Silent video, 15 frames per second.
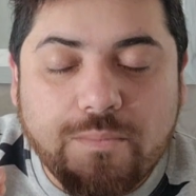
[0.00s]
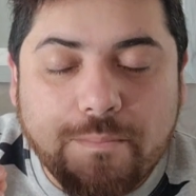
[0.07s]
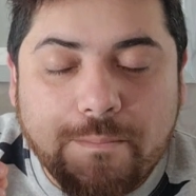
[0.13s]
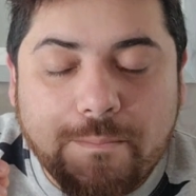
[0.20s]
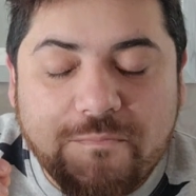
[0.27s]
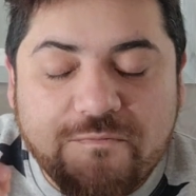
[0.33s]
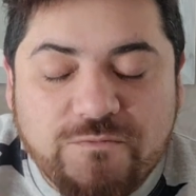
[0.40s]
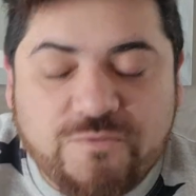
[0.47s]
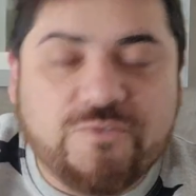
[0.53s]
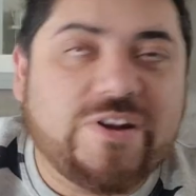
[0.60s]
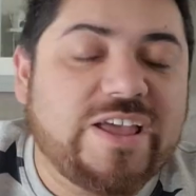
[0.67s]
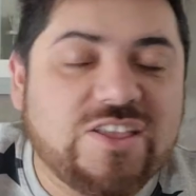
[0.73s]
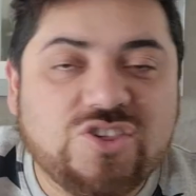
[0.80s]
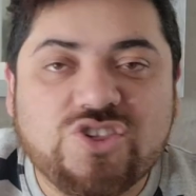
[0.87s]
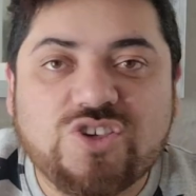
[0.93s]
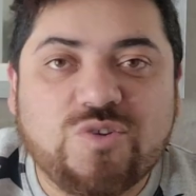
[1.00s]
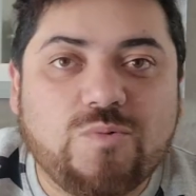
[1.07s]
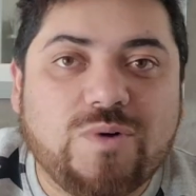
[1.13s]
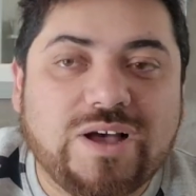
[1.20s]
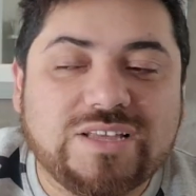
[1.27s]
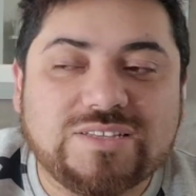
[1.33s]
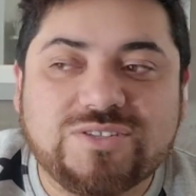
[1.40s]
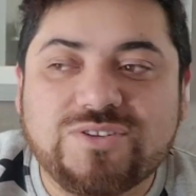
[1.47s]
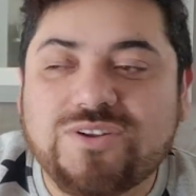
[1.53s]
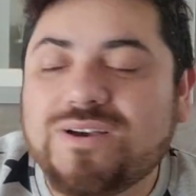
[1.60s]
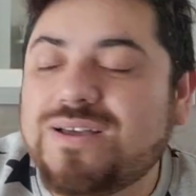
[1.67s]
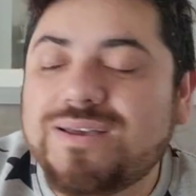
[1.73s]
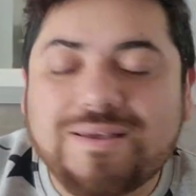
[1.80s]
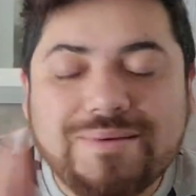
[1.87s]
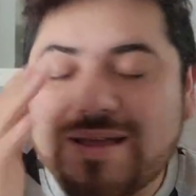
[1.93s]
friend she was, you know.
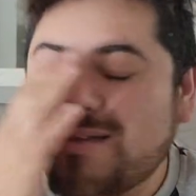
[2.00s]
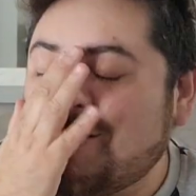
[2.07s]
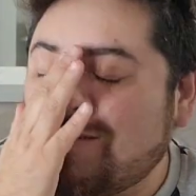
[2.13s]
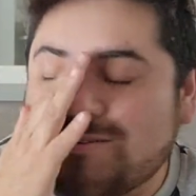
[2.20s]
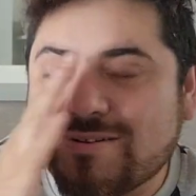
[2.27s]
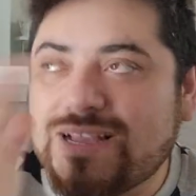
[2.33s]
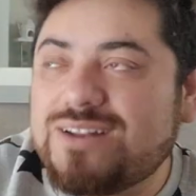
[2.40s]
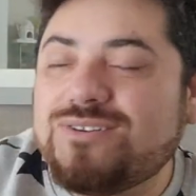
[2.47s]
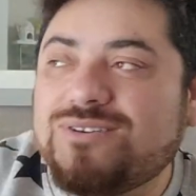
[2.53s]
I don't know,